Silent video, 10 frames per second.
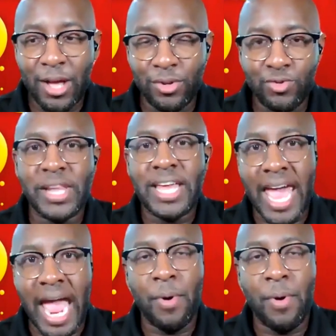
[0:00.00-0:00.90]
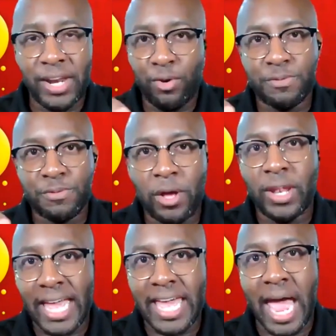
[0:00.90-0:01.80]
It was really Cameron, but it was
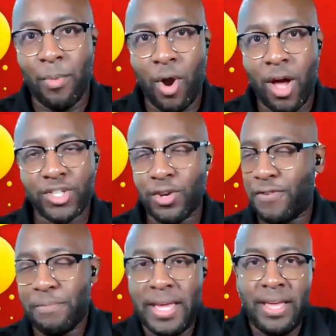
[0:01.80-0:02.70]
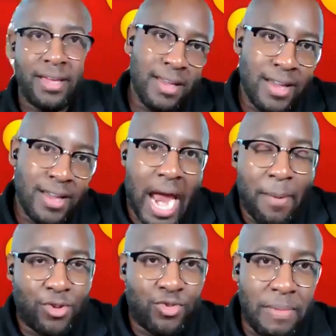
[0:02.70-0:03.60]
spelled like Cam'ron. So for me,
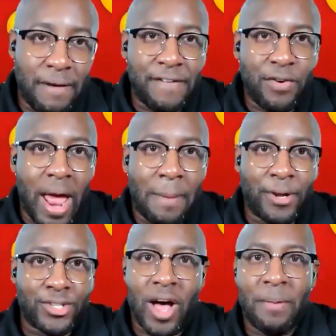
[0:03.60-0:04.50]
Cam'ron was one of my favorite rappers.